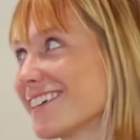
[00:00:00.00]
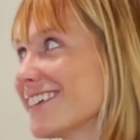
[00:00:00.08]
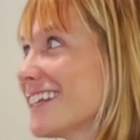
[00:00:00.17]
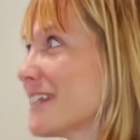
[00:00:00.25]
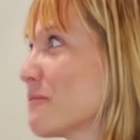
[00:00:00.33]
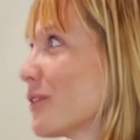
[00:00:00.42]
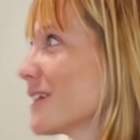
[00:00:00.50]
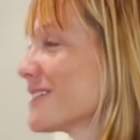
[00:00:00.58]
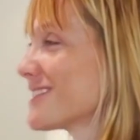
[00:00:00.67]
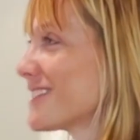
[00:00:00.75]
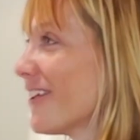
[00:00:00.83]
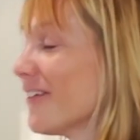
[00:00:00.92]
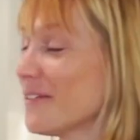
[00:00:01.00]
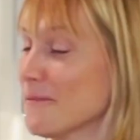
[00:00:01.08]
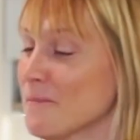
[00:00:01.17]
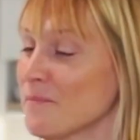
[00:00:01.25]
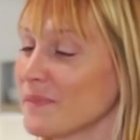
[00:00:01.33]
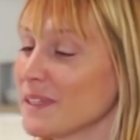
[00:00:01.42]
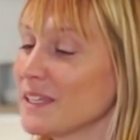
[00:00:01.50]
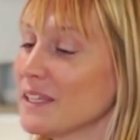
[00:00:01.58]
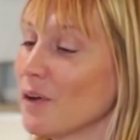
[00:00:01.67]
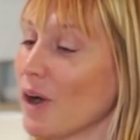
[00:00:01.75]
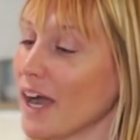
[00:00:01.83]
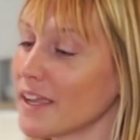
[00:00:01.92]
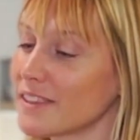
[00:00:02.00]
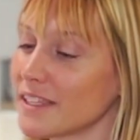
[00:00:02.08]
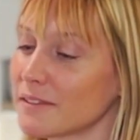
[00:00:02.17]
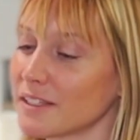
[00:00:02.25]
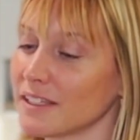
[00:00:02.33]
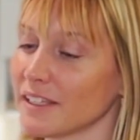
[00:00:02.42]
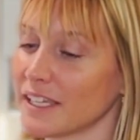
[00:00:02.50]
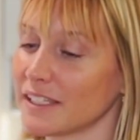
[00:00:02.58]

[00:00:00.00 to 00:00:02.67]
good anymore. So, I think that like